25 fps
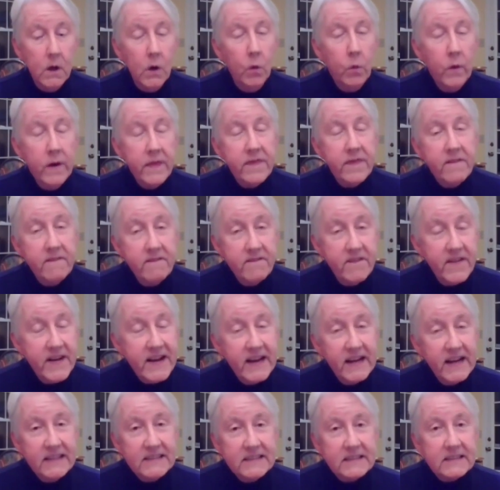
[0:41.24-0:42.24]
with
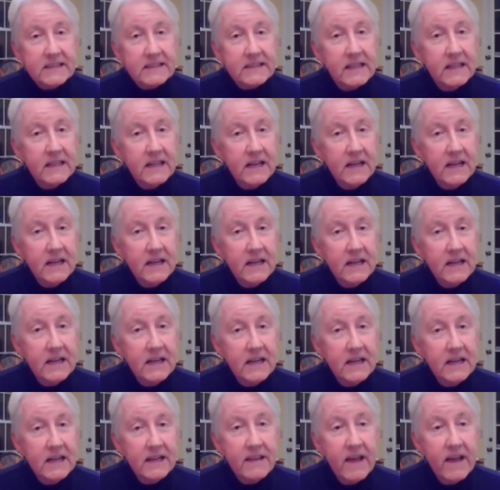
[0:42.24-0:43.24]
events
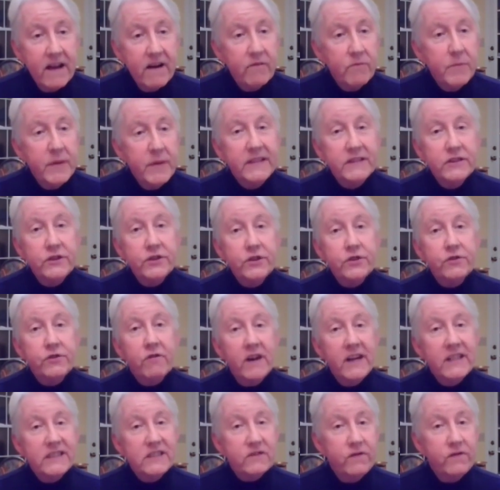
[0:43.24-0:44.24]
that have been
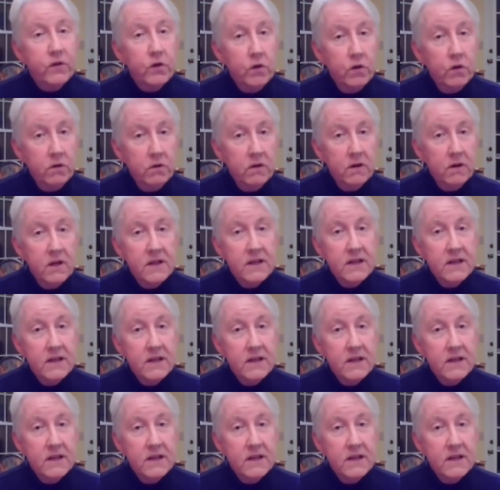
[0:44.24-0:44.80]
stressful